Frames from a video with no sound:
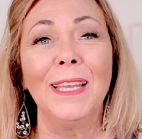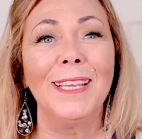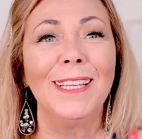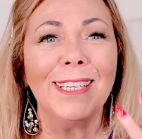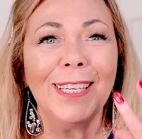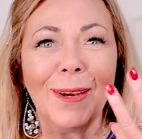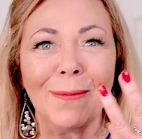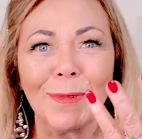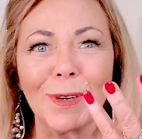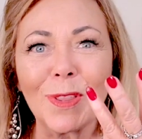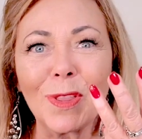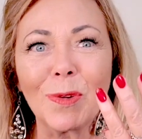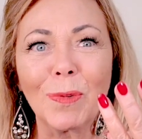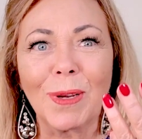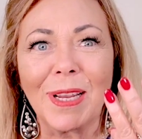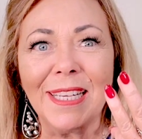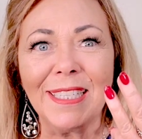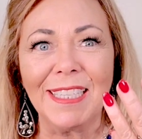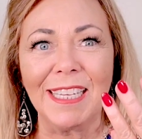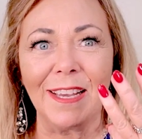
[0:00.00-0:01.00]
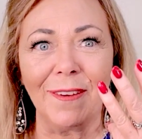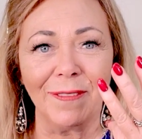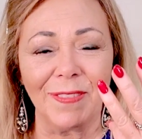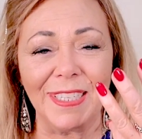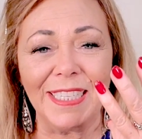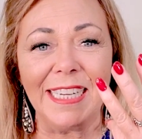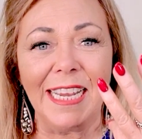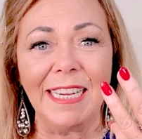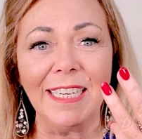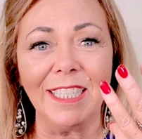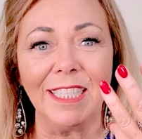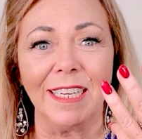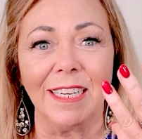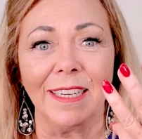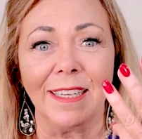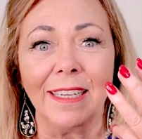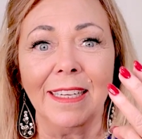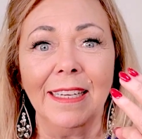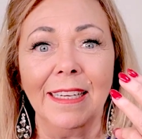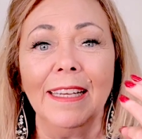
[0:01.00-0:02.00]
Number 3 is the
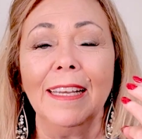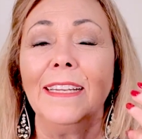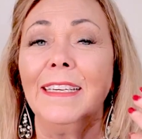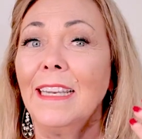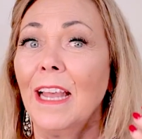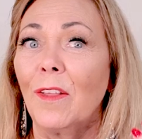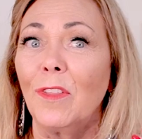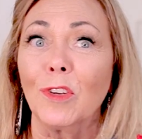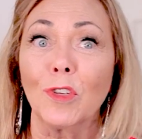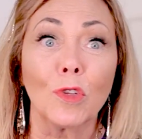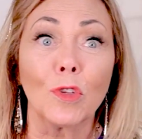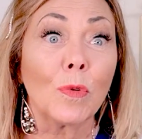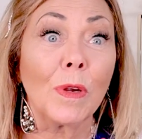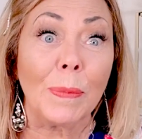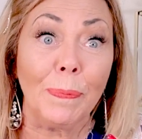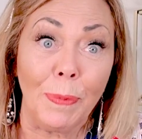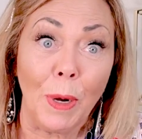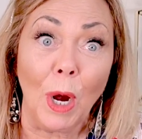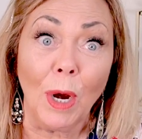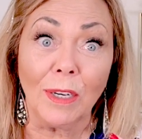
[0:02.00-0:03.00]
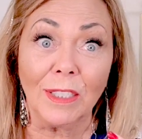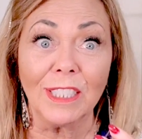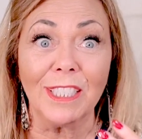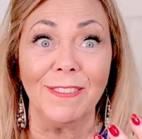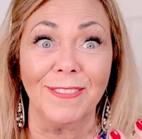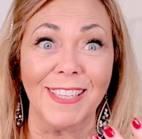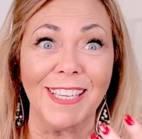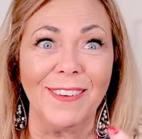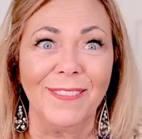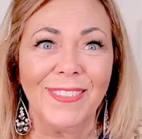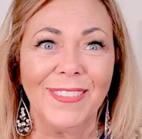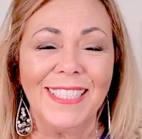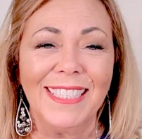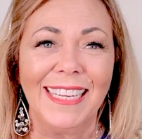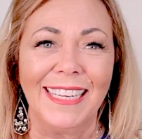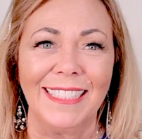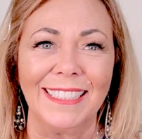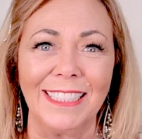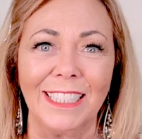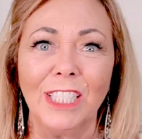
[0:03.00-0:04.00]
invitation. Now there's 3 parts of the
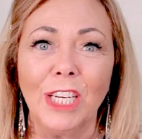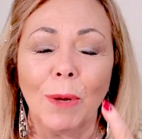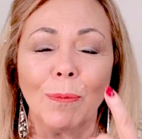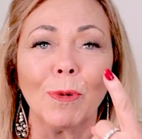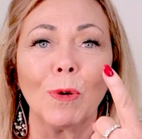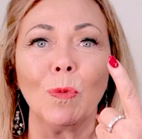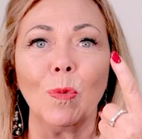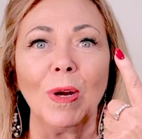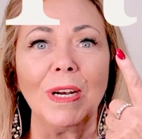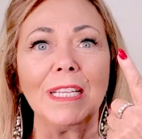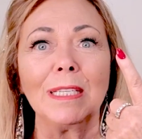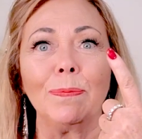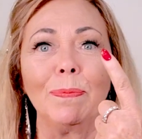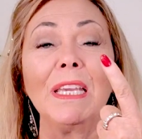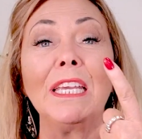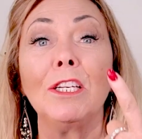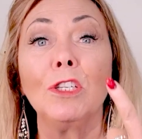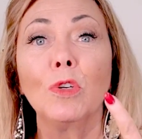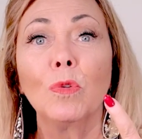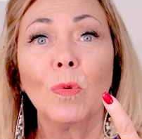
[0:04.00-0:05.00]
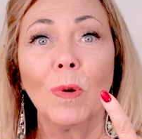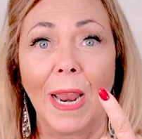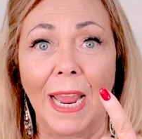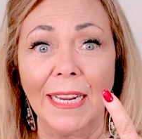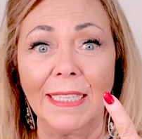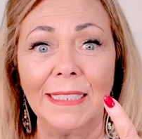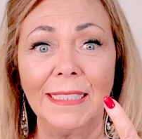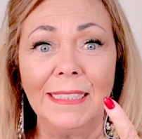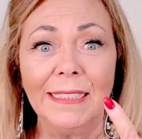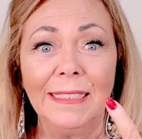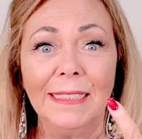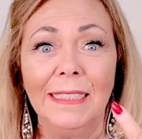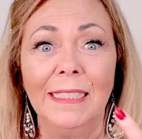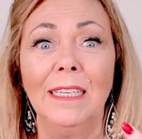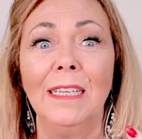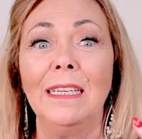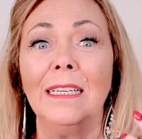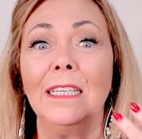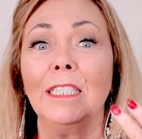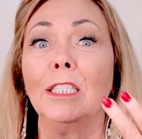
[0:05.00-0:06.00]
invitation. Number 1 is being direct.
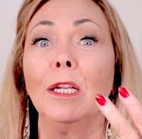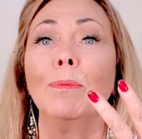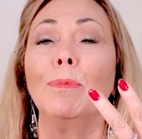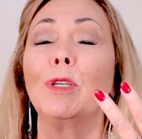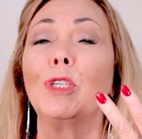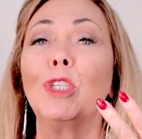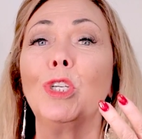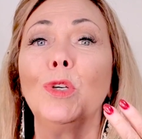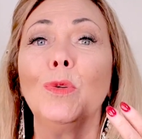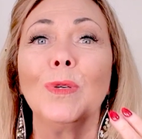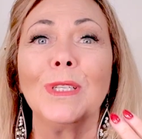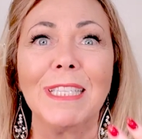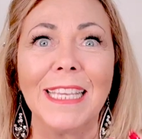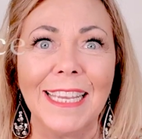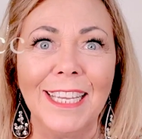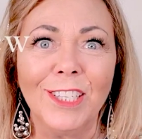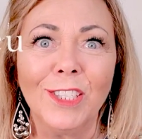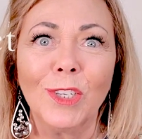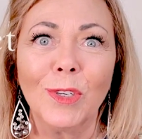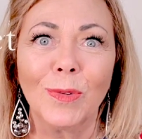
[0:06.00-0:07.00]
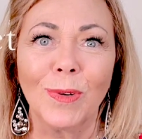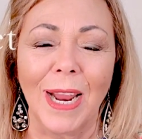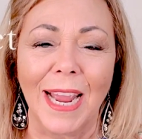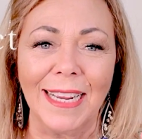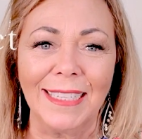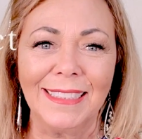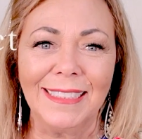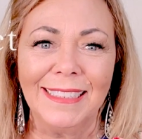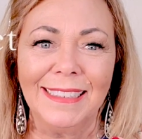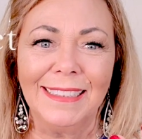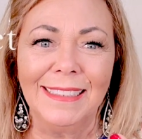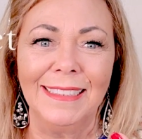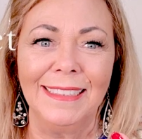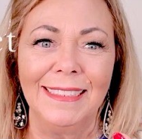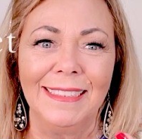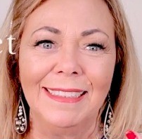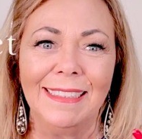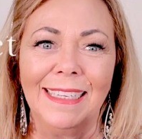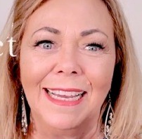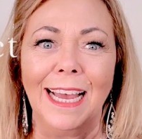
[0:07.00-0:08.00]
Number 2 is indirect.
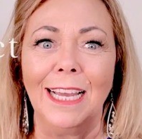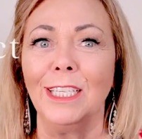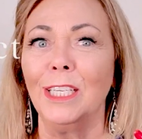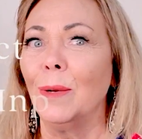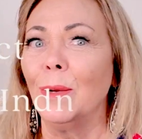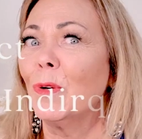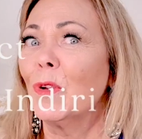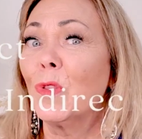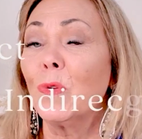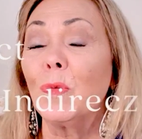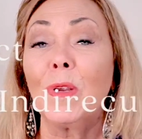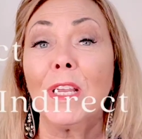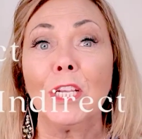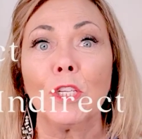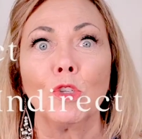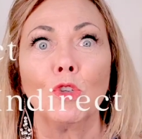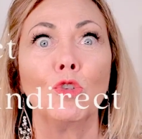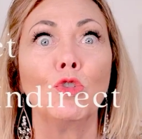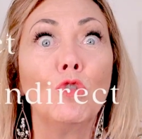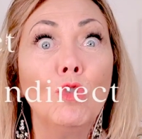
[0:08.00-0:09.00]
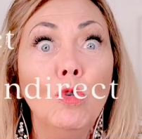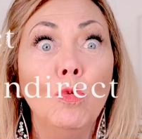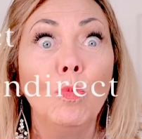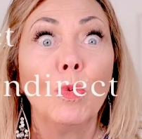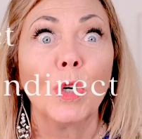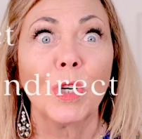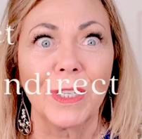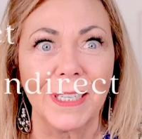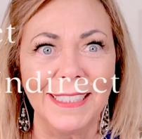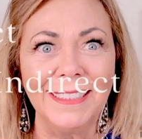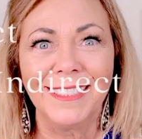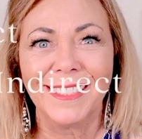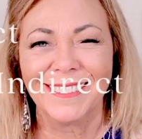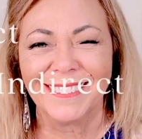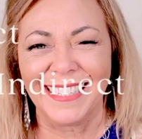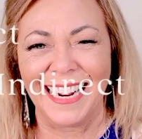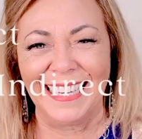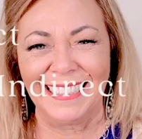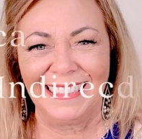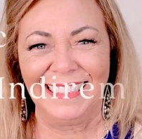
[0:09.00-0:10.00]
And number 3 is super
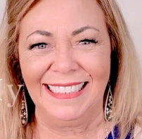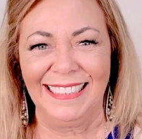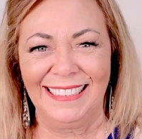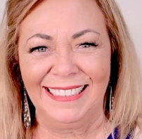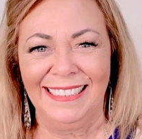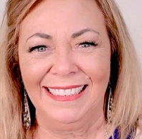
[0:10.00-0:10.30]
indirect.